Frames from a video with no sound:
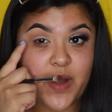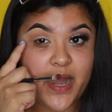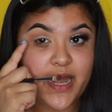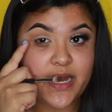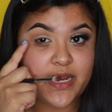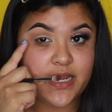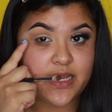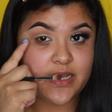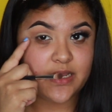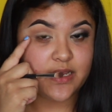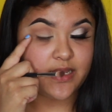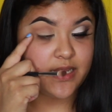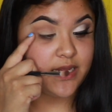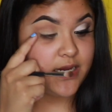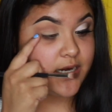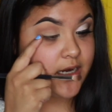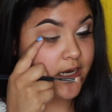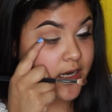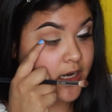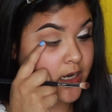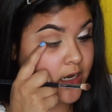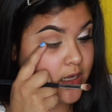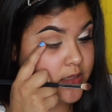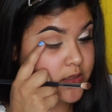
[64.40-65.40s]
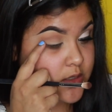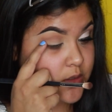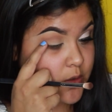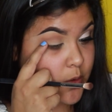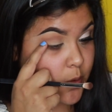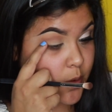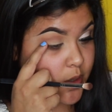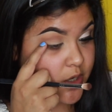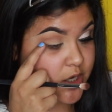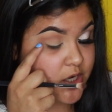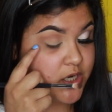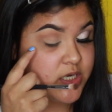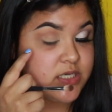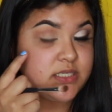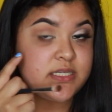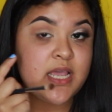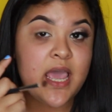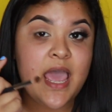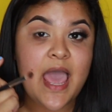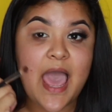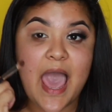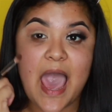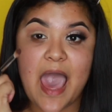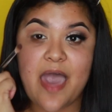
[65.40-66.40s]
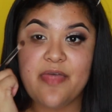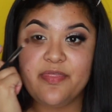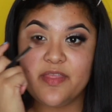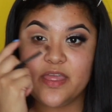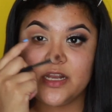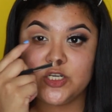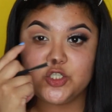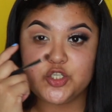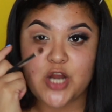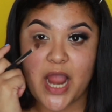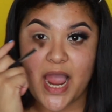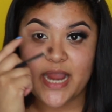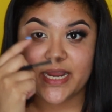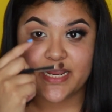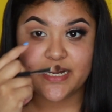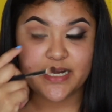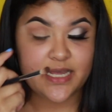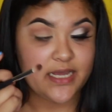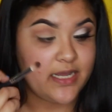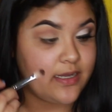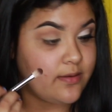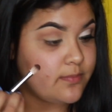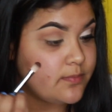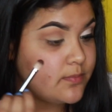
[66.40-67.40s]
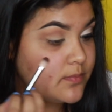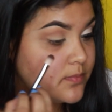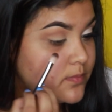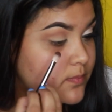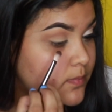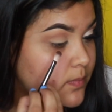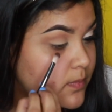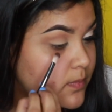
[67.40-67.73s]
right here on the corners and then drag it up.